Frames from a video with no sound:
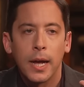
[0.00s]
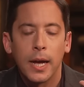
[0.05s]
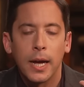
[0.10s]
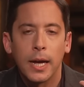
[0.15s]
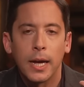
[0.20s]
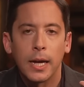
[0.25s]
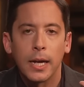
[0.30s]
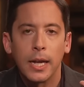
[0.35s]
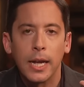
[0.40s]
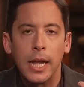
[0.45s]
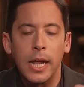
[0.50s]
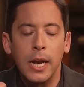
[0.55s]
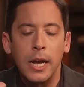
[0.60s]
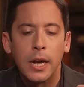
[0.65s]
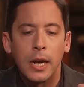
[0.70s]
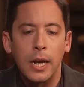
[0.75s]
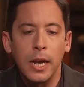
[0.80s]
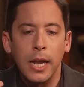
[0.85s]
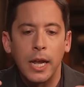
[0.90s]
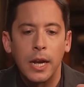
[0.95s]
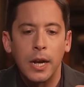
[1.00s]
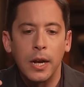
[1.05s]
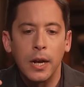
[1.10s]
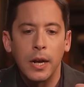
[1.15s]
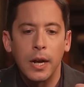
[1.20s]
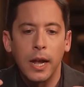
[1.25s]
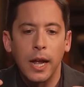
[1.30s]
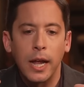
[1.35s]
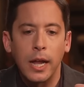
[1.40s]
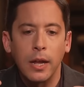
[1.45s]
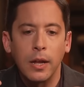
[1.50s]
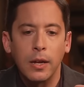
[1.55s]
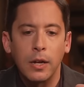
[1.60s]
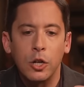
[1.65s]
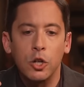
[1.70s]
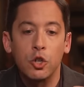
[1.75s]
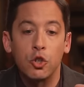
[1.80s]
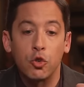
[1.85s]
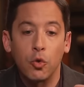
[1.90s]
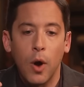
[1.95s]
uh, in in a
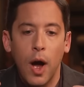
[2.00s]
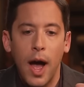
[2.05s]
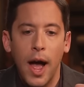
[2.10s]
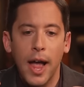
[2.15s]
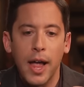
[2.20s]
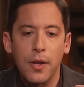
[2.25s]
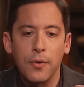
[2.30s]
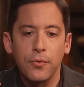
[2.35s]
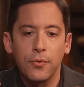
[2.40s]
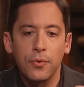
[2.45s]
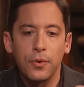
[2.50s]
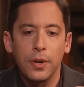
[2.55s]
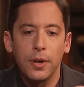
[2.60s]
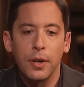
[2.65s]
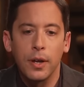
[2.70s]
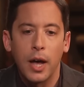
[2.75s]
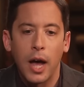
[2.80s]
contrived,